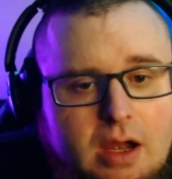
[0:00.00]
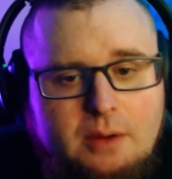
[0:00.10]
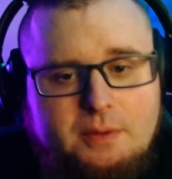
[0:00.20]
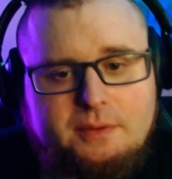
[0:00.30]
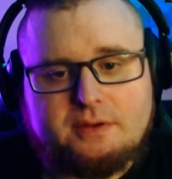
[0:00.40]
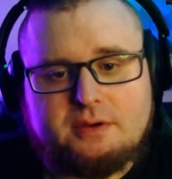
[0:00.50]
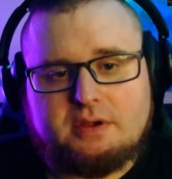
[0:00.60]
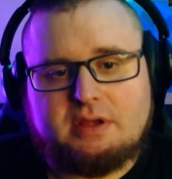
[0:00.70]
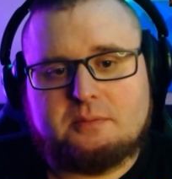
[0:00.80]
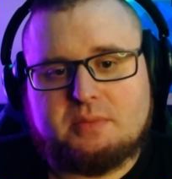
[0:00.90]
I would rather
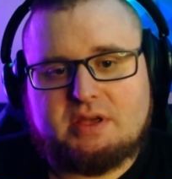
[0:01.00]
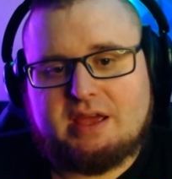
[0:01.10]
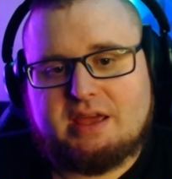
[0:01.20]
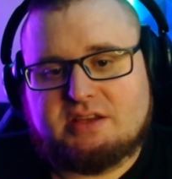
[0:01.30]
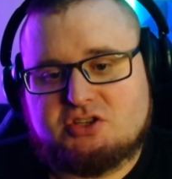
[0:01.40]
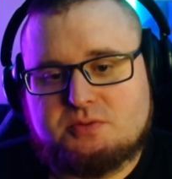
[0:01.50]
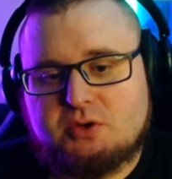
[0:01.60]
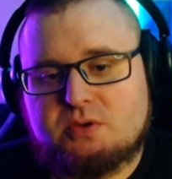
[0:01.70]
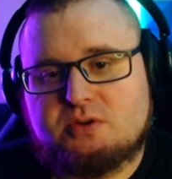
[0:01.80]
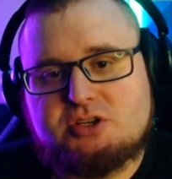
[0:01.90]
it be a
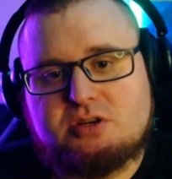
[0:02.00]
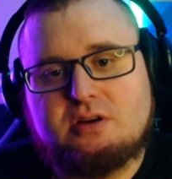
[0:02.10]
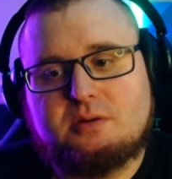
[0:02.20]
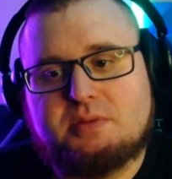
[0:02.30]
smoother start,